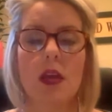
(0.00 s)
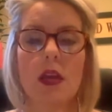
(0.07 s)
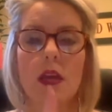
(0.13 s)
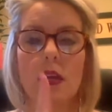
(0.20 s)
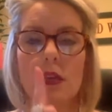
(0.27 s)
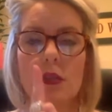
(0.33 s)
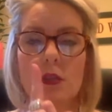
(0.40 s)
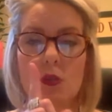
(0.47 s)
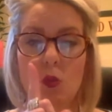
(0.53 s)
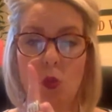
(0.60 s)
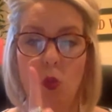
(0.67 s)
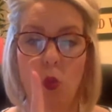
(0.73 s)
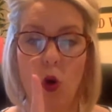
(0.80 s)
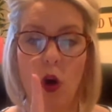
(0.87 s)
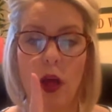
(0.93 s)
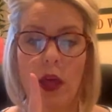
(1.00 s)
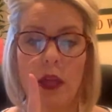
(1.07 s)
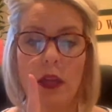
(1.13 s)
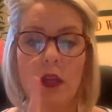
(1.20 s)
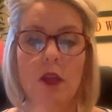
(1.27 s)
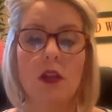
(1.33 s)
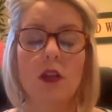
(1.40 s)
is
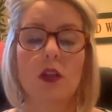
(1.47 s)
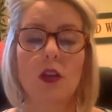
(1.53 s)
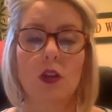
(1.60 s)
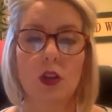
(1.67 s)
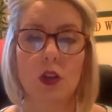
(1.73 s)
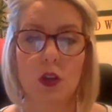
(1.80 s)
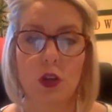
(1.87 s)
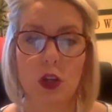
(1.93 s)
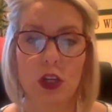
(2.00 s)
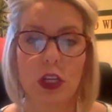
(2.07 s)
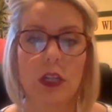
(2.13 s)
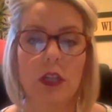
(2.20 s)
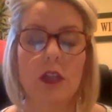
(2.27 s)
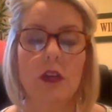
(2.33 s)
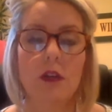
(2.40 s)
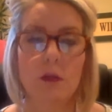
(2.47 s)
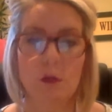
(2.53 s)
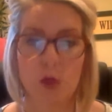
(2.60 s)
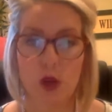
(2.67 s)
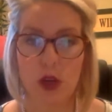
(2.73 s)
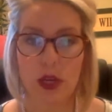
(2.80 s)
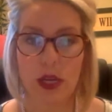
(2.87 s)
one good
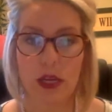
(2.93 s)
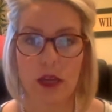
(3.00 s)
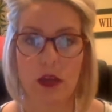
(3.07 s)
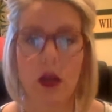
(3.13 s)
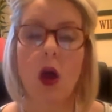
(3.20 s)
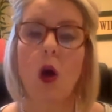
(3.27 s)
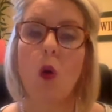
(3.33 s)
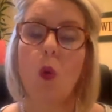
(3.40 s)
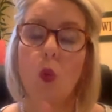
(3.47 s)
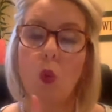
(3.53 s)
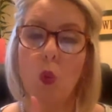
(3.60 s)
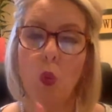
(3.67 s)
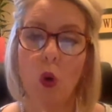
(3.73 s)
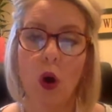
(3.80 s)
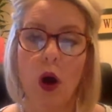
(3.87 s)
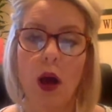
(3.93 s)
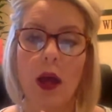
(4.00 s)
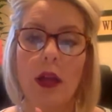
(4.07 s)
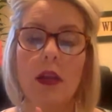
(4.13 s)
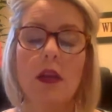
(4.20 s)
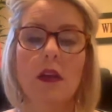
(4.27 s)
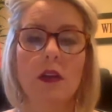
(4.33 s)
booking.
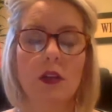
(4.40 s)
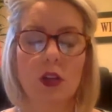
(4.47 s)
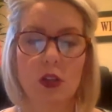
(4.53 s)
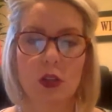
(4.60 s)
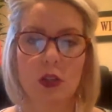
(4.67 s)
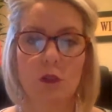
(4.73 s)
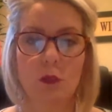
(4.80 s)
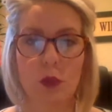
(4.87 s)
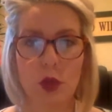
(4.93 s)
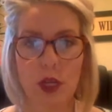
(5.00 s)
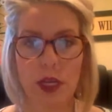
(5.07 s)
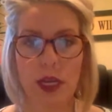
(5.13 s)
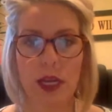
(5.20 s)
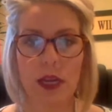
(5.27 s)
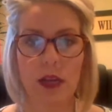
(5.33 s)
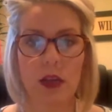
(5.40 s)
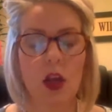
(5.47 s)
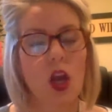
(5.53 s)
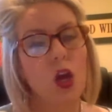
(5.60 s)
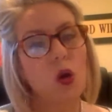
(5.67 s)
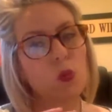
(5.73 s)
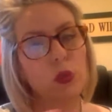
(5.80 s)
One good booking
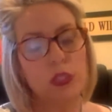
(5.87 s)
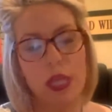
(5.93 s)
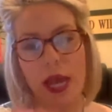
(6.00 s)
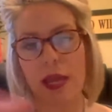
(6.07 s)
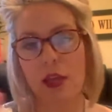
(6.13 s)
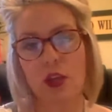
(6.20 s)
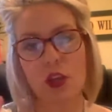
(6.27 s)
will take